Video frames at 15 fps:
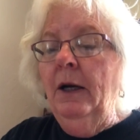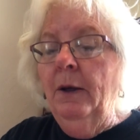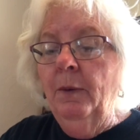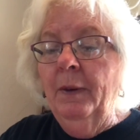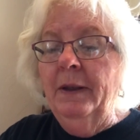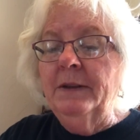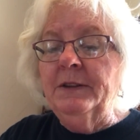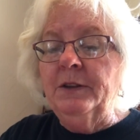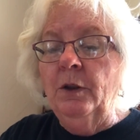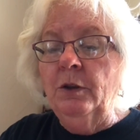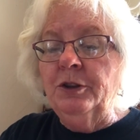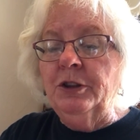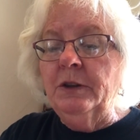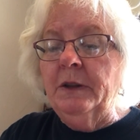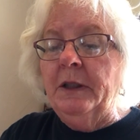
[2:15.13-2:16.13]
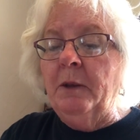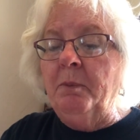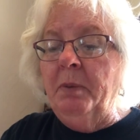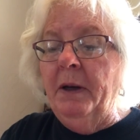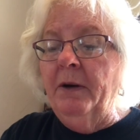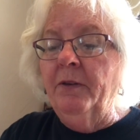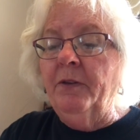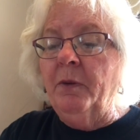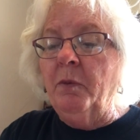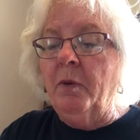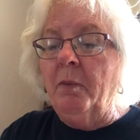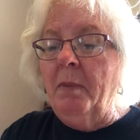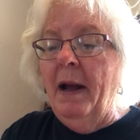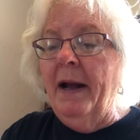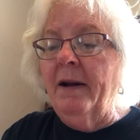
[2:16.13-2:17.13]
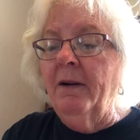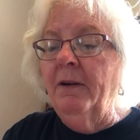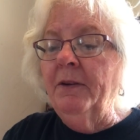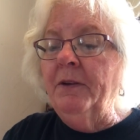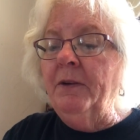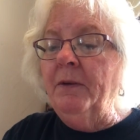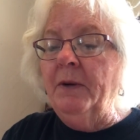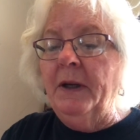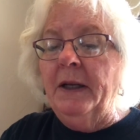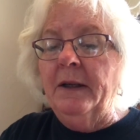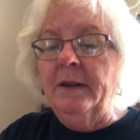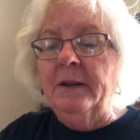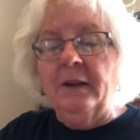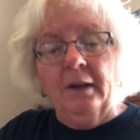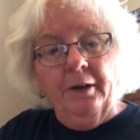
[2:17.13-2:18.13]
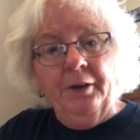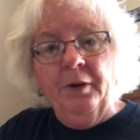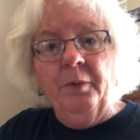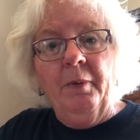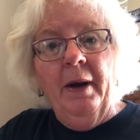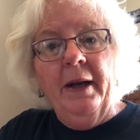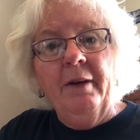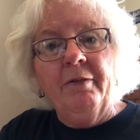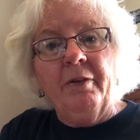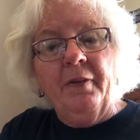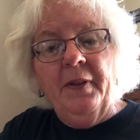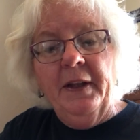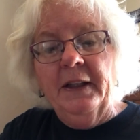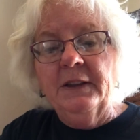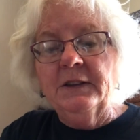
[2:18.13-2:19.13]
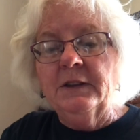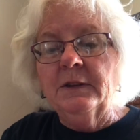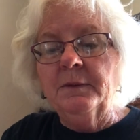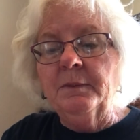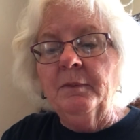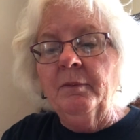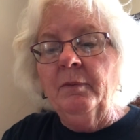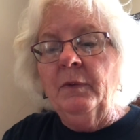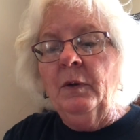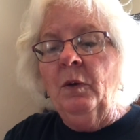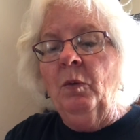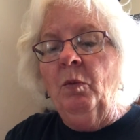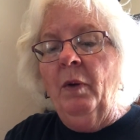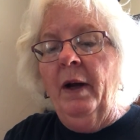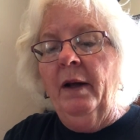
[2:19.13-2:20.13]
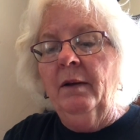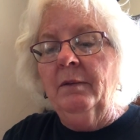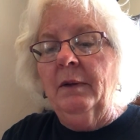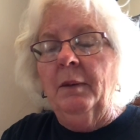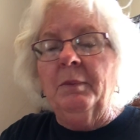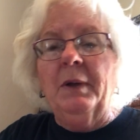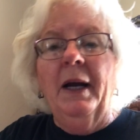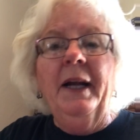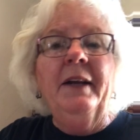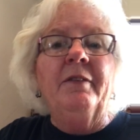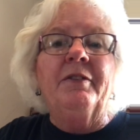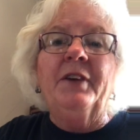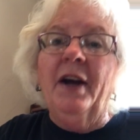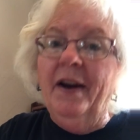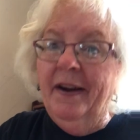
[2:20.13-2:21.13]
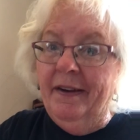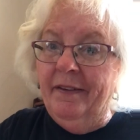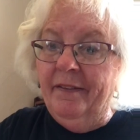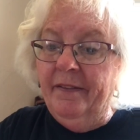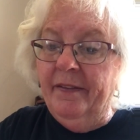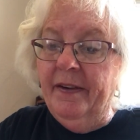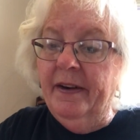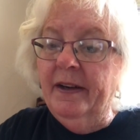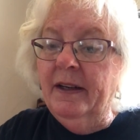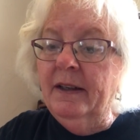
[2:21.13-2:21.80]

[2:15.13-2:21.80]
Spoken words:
Well, soldier, it appears that we're back on duty. Are you ready for this? Well, I'm kind of tired.